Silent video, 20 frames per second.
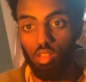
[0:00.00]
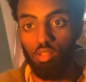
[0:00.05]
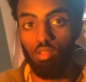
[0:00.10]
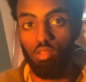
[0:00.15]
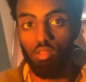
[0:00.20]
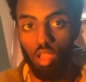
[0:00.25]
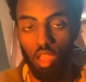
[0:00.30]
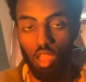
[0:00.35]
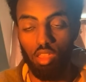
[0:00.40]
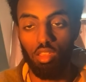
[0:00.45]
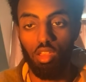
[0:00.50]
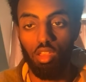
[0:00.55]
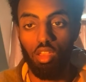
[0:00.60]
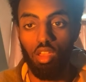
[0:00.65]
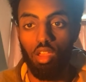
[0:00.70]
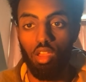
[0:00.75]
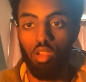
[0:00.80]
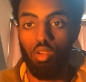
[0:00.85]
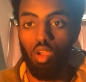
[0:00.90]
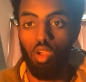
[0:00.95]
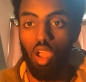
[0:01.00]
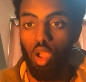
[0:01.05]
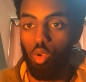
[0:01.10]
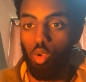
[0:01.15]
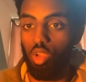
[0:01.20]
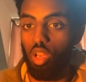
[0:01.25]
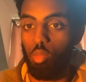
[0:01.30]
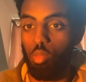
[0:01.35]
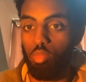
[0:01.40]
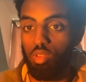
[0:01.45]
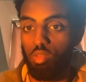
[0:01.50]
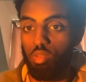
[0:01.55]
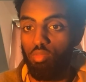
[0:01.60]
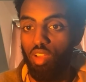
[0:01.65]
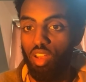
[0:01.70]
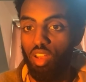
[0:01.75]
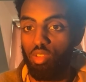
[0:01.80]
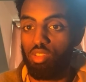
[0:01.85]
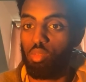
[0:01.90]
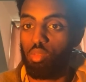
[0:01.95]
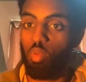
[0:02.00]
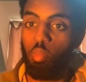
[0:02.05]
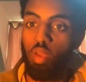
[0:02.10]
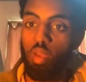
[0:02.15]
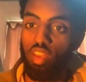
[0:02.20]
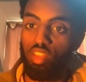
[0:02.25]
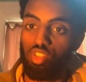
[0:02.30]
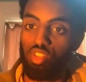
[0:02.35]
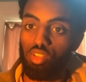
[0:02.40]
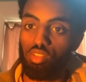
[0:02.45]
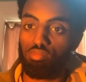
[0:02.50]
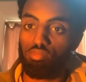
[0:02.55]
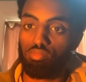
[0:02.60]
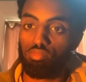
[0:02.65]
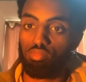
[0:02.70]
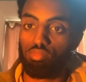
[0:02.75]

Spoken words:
Okay, how can I bring value to my manager?